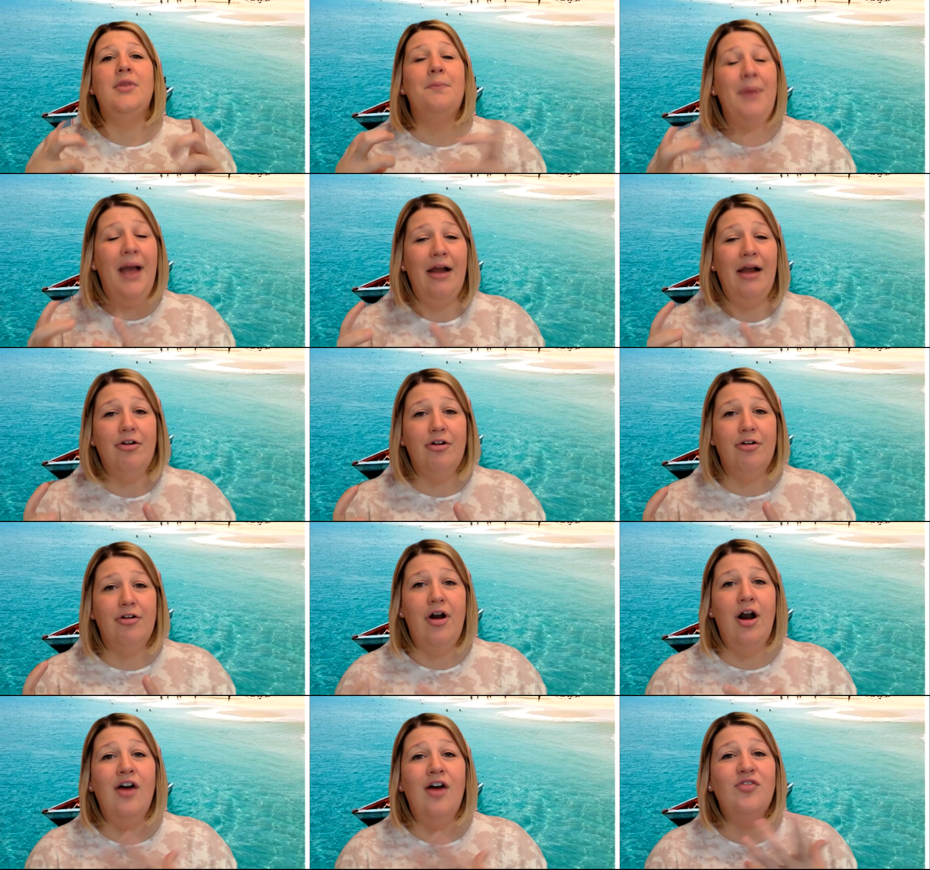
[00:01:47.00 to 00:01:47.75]

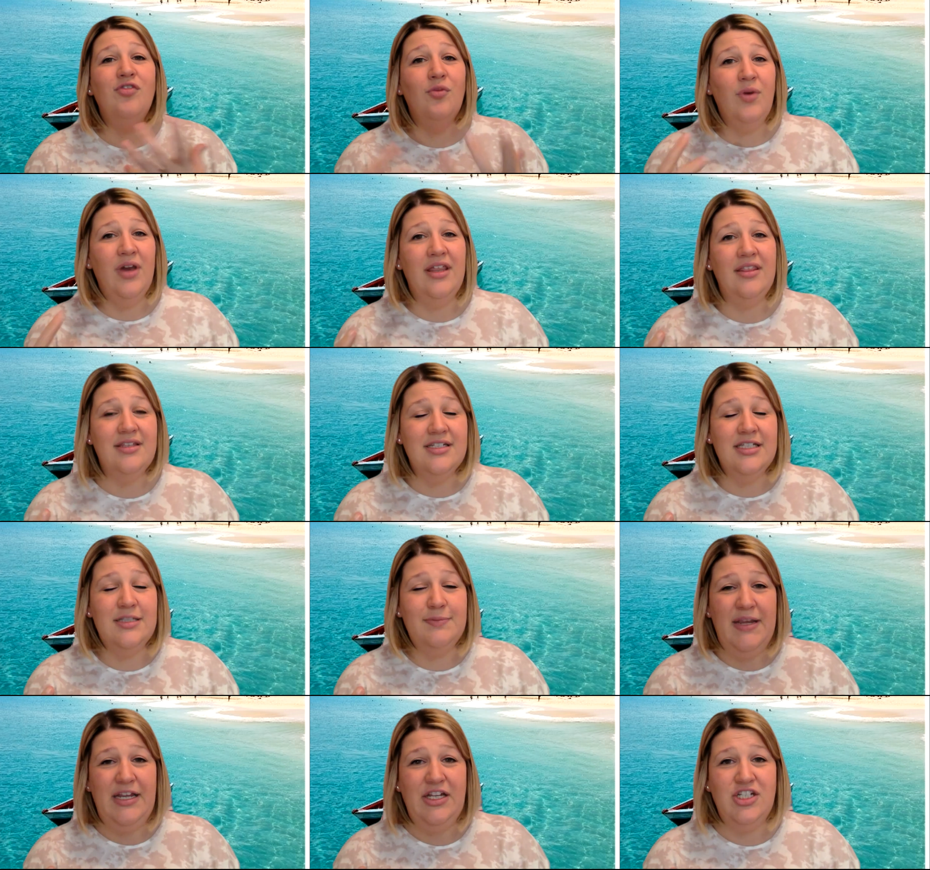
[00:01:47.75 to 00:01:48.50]
paragraph with
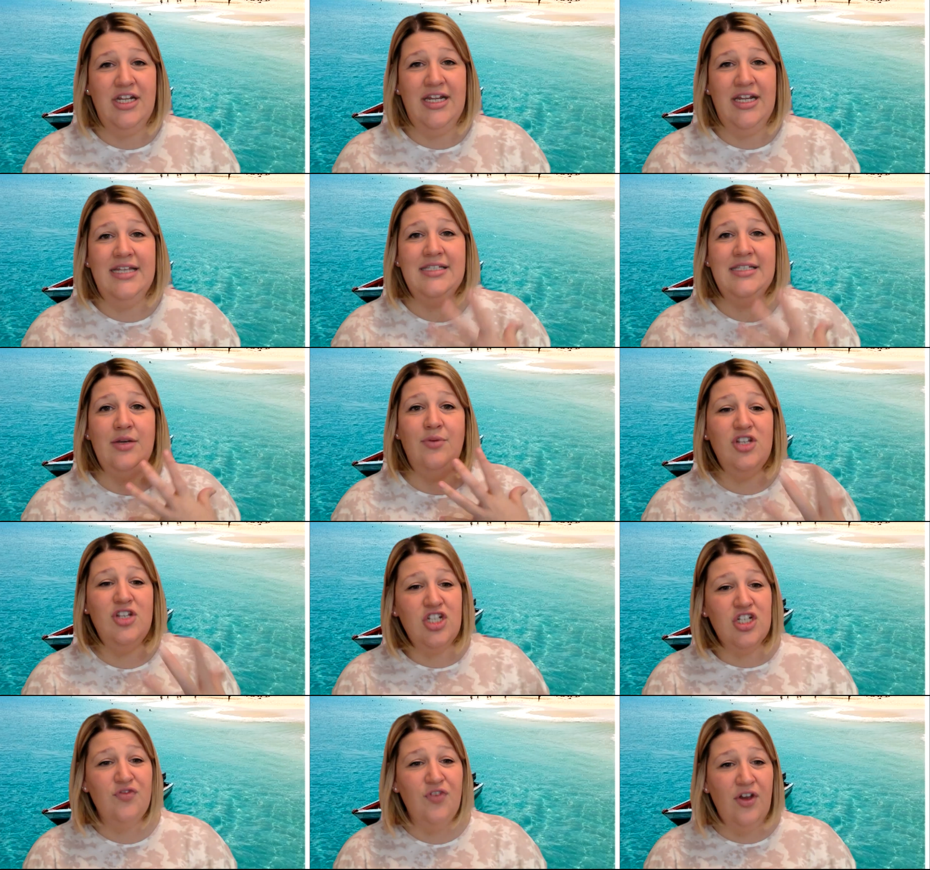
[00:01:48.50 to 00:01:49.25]
speech in it. So we're
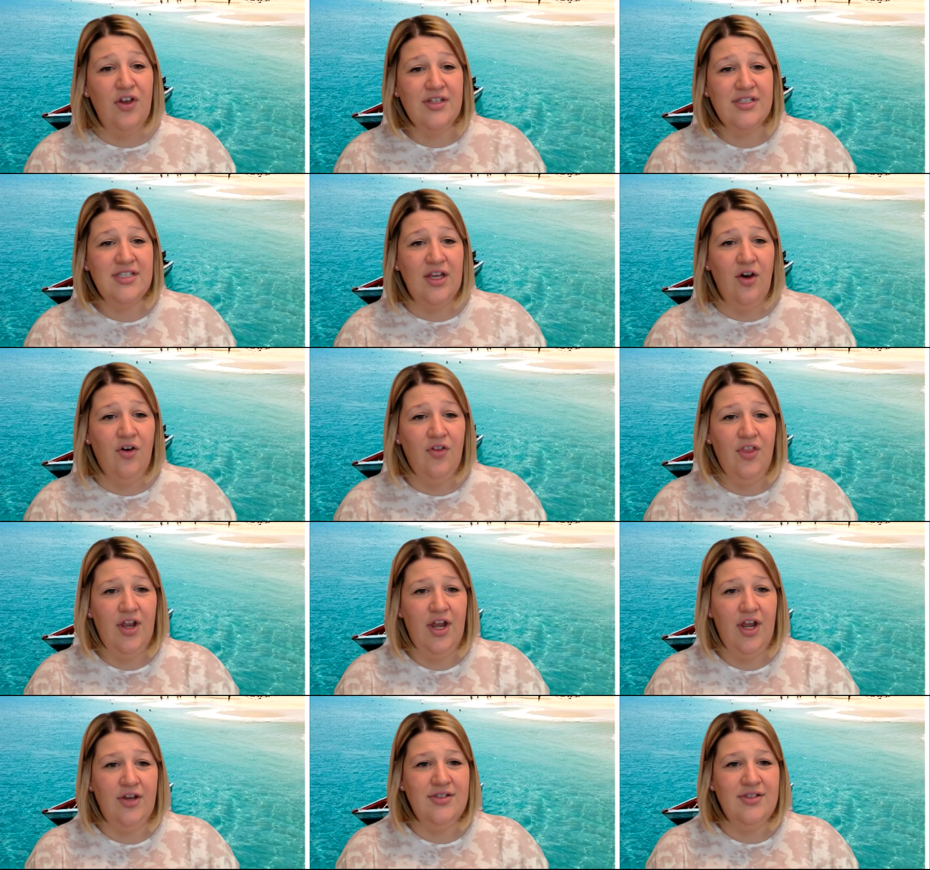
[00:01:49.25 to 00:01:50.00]
just focusing on
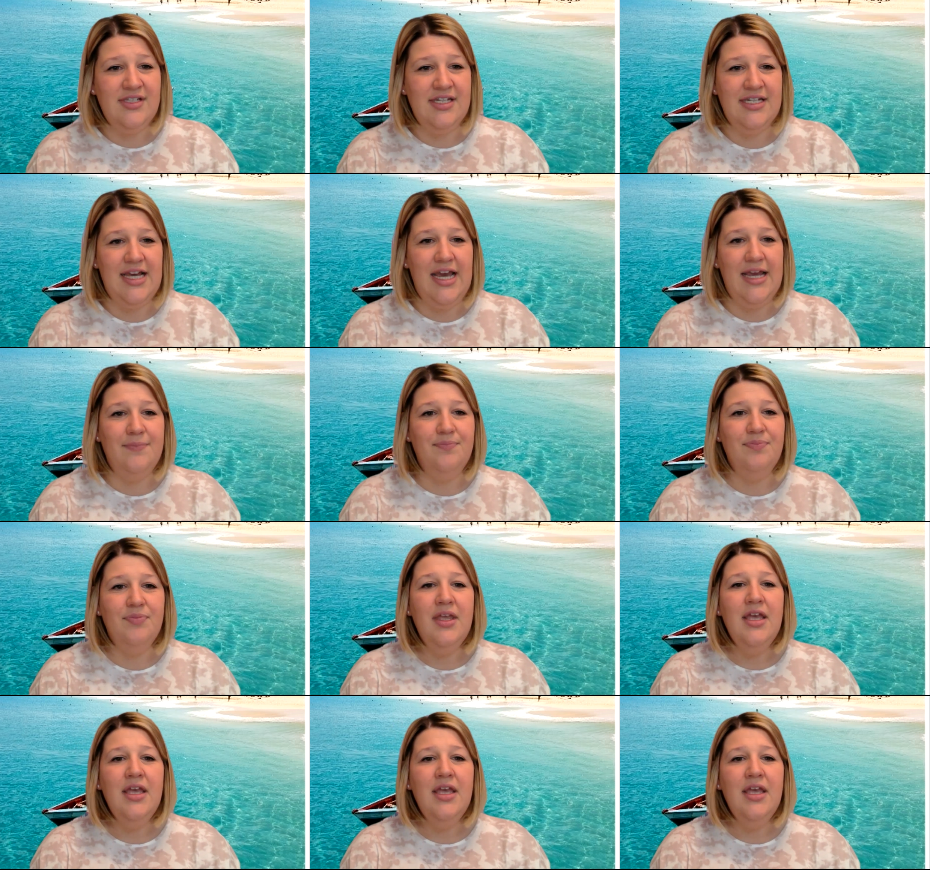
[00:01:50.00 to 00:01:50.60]
the notes today.